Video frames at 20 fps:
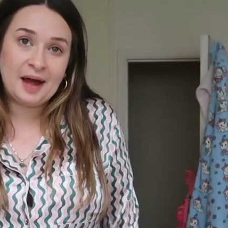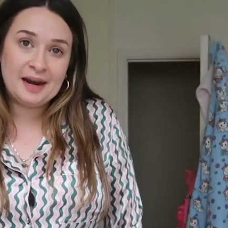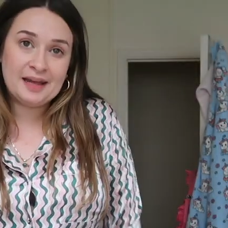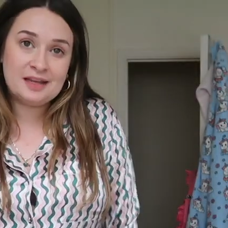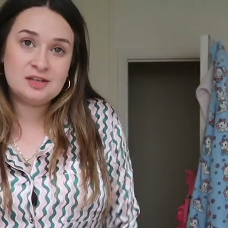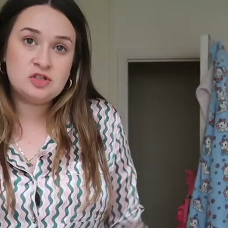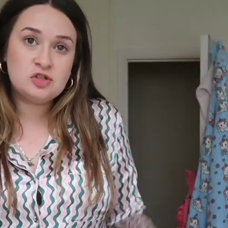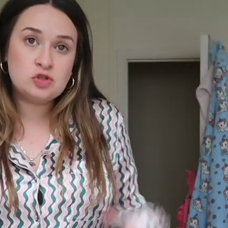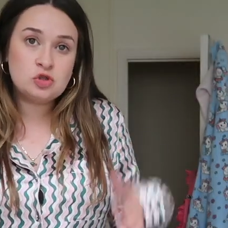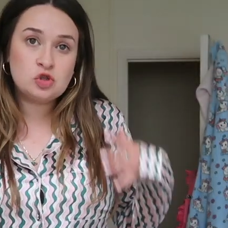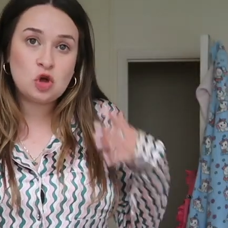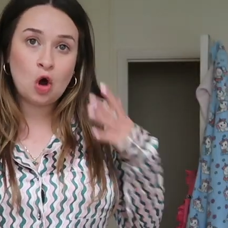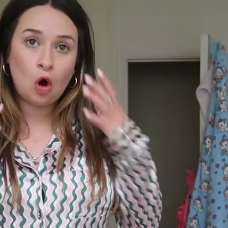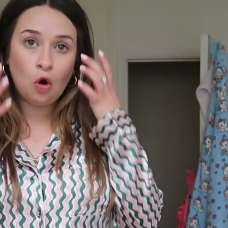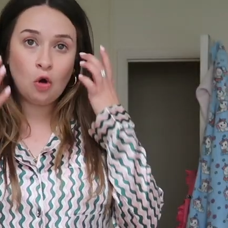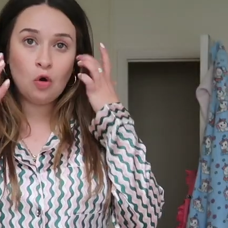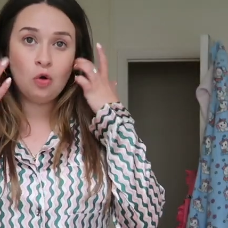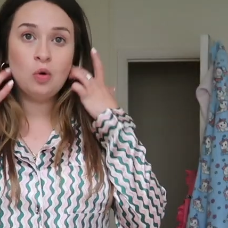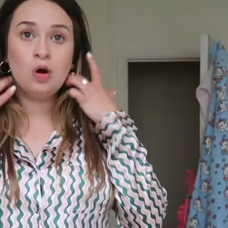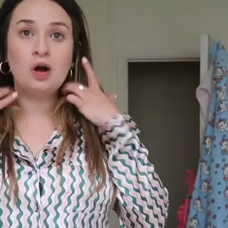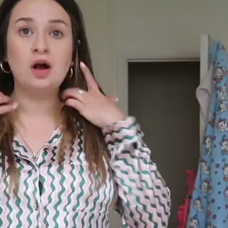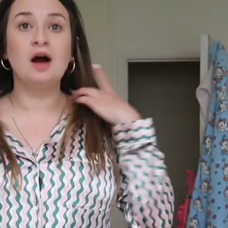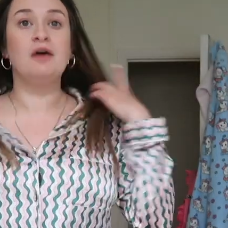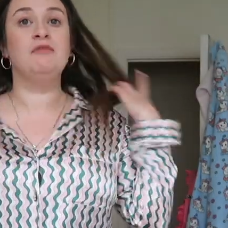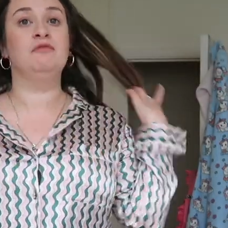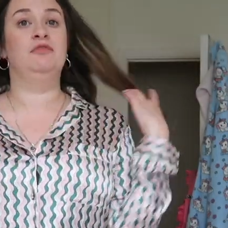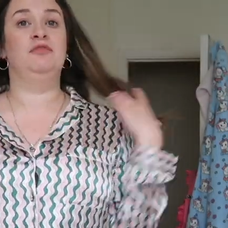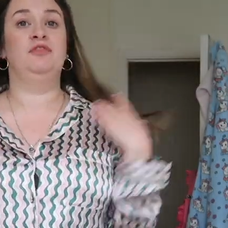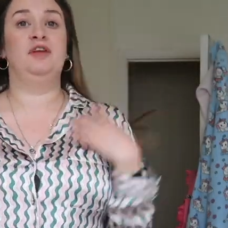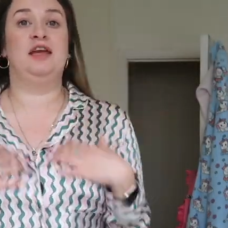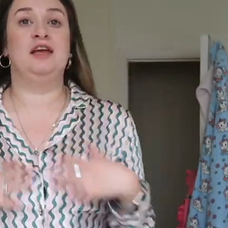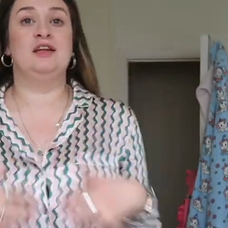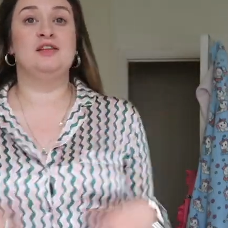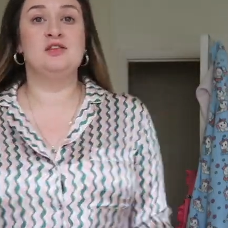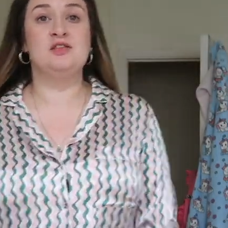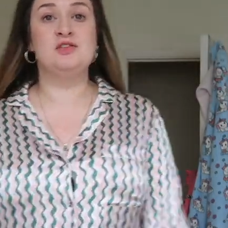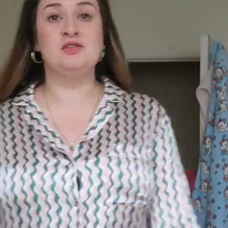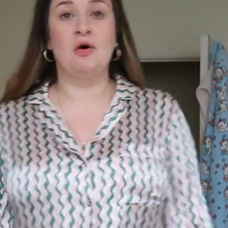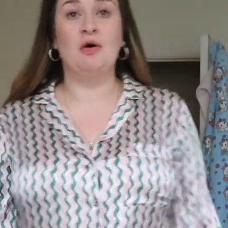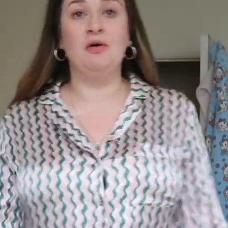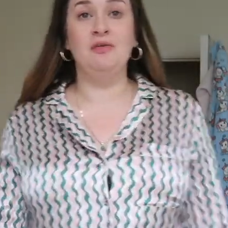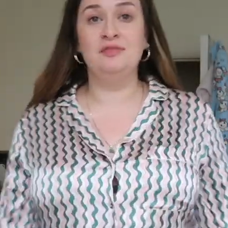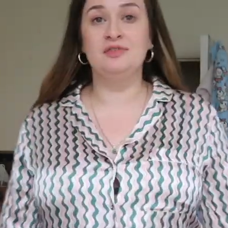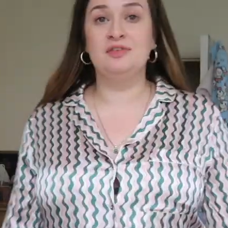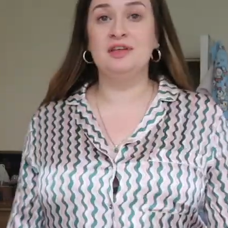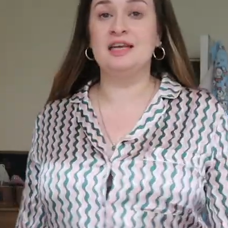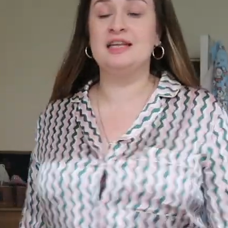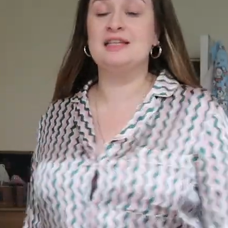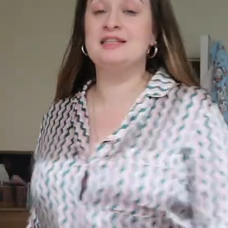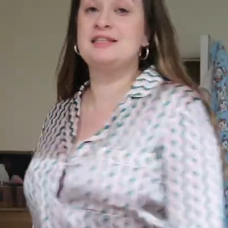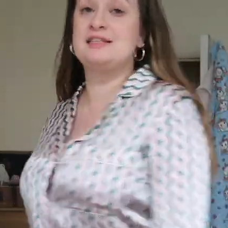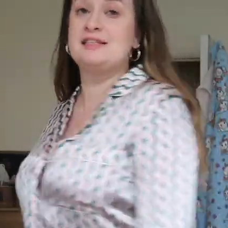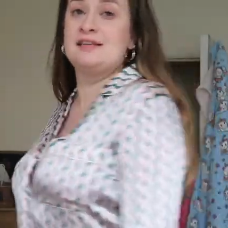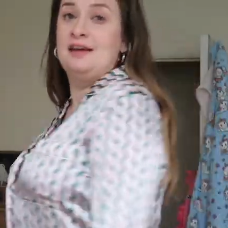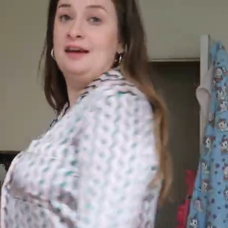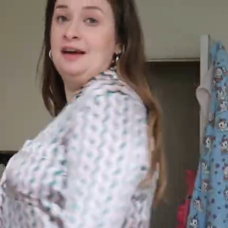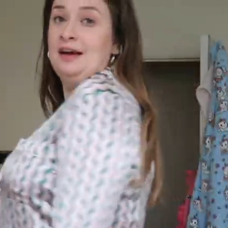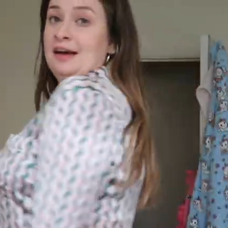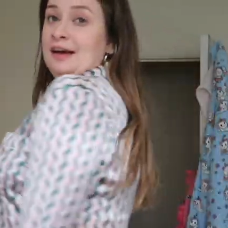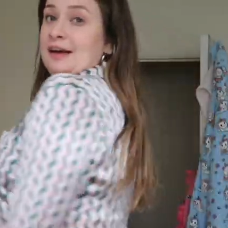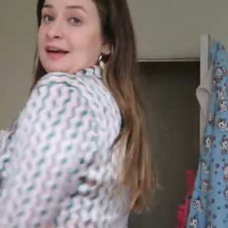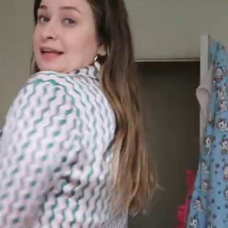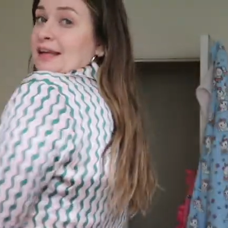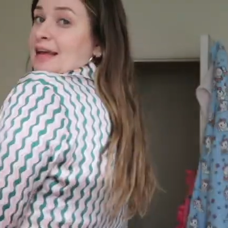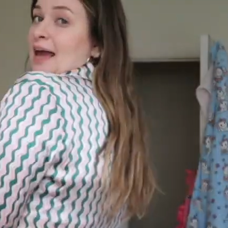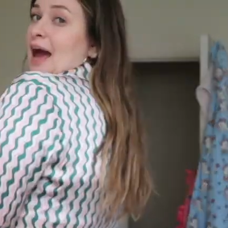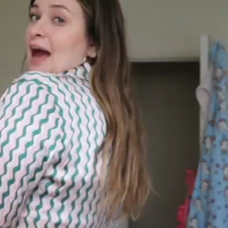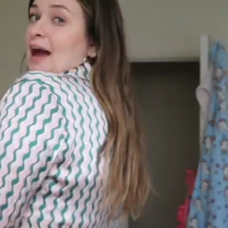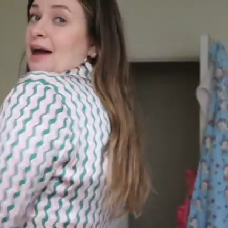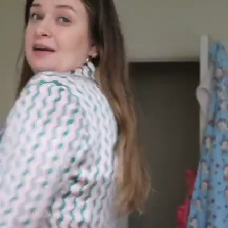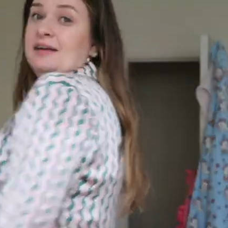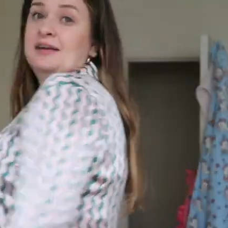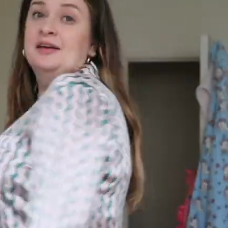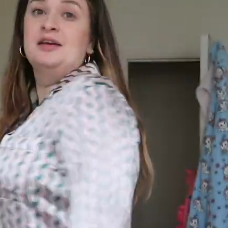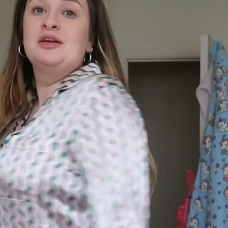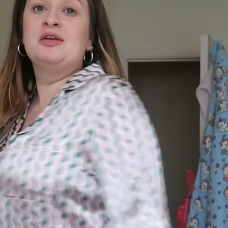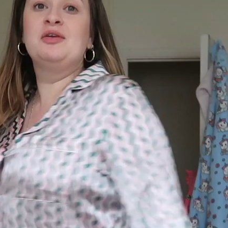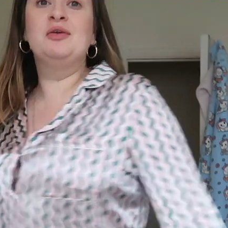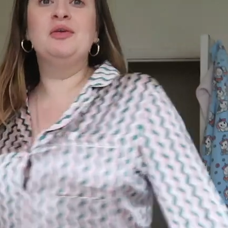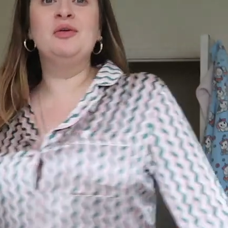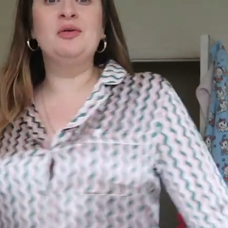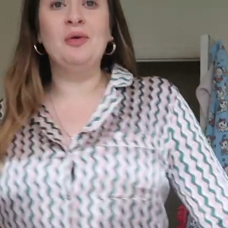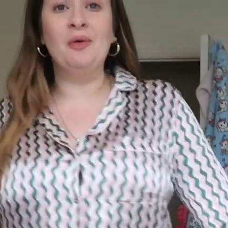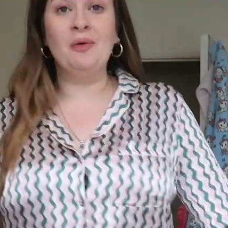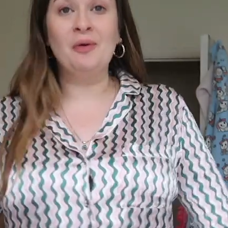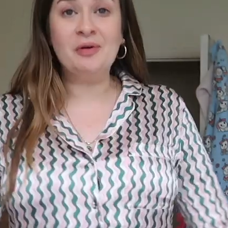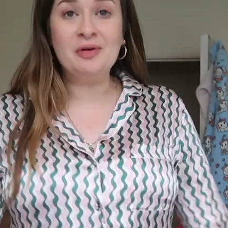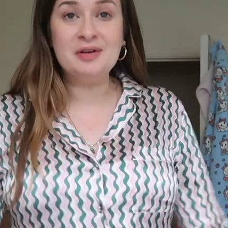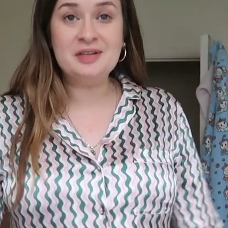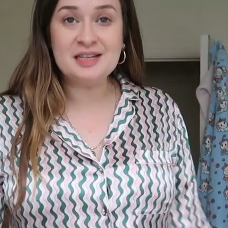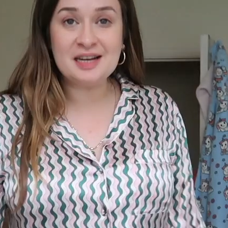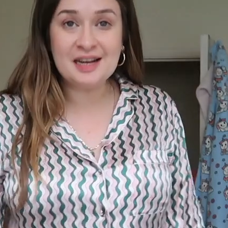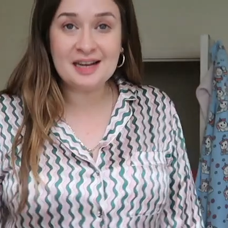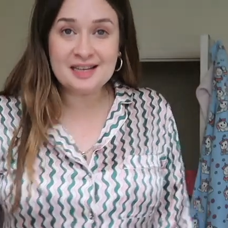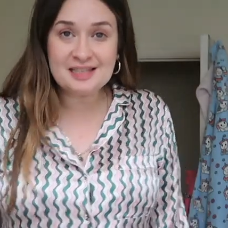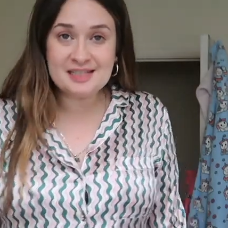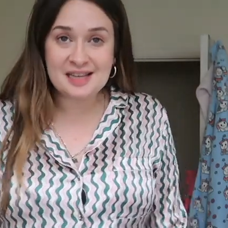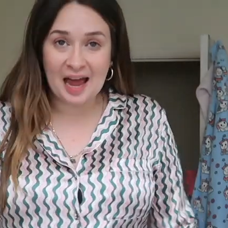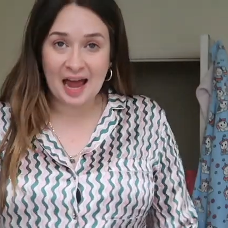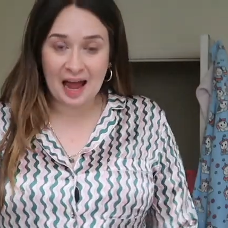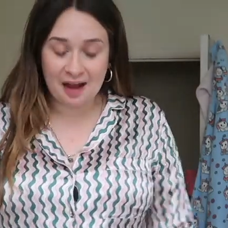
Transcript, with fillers: and it's so comfy and soft. It's, yeah, gorgeous. I